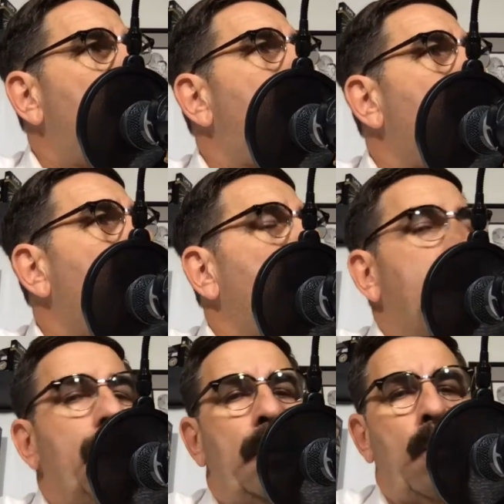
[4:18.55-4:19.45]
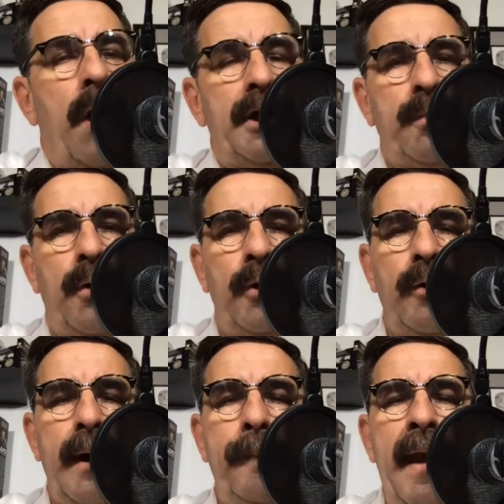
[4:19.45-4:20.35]
for our Neighborhood Watch
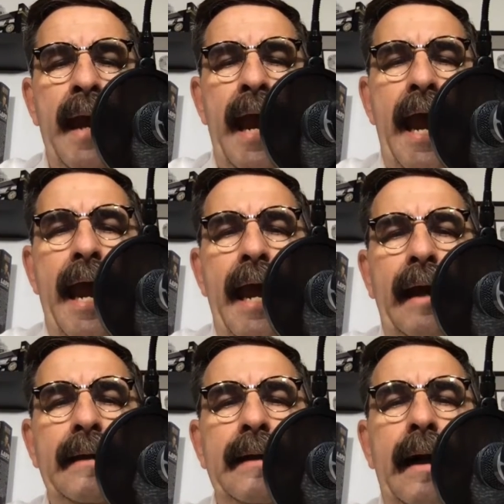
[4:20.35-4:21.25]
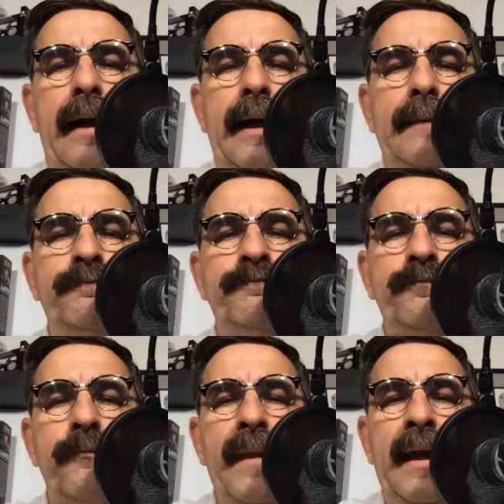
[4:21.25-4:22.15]
program, and
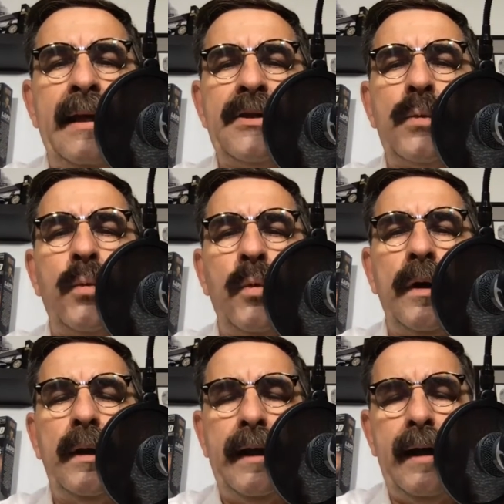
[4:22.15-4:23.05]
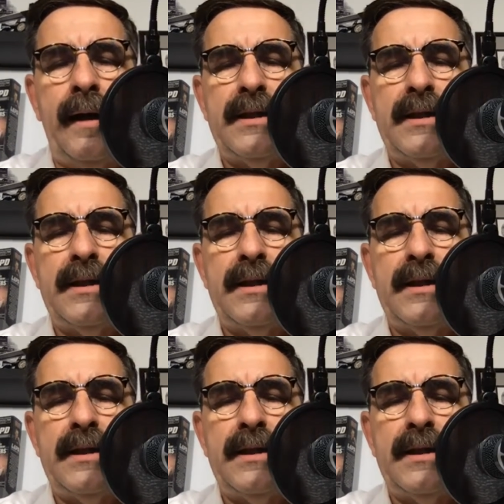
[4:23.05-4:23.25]
it's really a